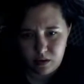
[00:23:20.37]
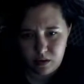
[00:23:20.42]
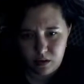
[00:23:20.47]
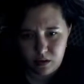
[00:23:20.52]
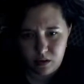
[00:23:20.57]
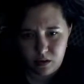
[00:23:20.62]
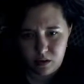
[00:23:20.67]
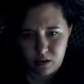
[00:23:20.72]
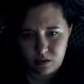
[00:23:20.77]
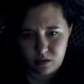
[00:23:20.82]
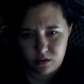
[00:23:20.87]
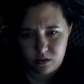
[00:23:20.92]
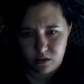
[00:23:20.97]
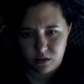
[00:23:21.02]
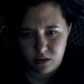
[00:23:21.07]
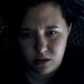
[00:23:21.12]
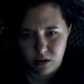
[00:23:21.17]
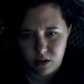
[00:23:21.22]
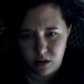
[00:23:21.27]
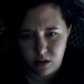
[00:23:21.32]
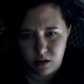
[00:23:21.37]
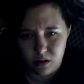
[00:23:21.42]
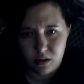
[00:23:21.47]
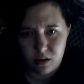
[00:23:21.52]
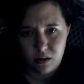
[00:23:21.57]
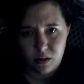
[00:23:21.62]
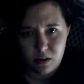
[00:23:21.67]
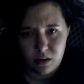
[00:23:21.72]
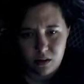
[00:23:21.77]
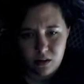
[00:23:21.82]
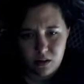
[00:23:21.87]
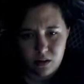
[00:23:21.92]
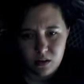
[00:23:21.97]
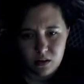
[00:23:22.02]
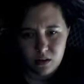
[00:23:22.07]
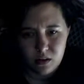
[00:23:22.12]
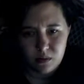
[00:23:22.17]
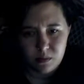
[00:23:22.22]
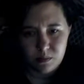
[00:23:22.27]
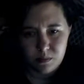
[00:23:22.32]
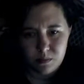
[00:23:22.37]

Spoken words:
Let me see if I can get used to it here.